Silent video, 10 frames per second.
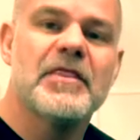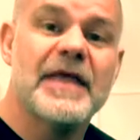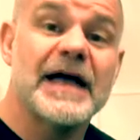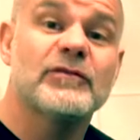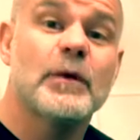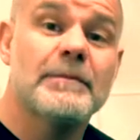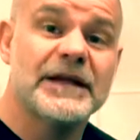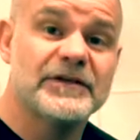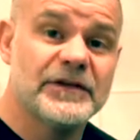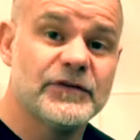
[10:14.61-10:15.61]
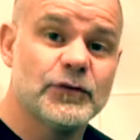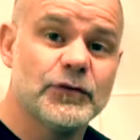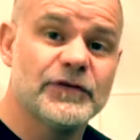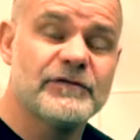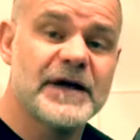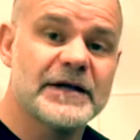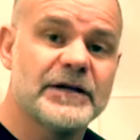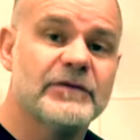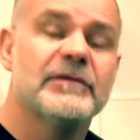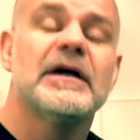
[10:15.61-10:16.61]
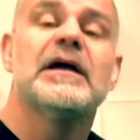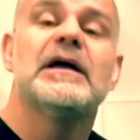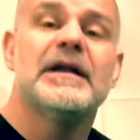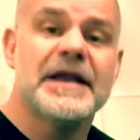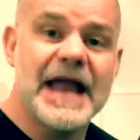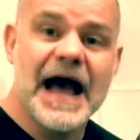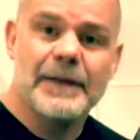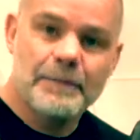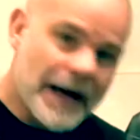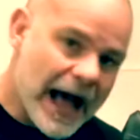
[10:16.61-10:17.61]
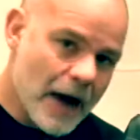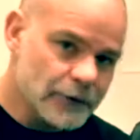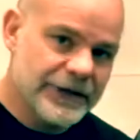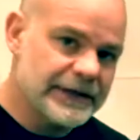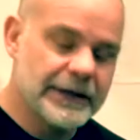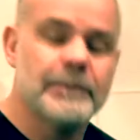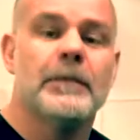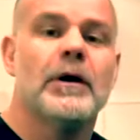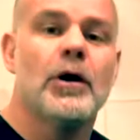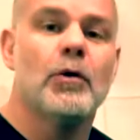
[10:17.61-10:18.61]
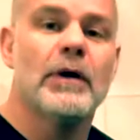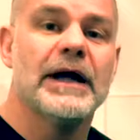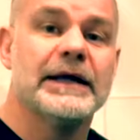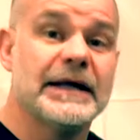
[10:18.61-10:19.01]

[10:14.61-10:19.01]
That's what makes these tools effective, not pounding them away.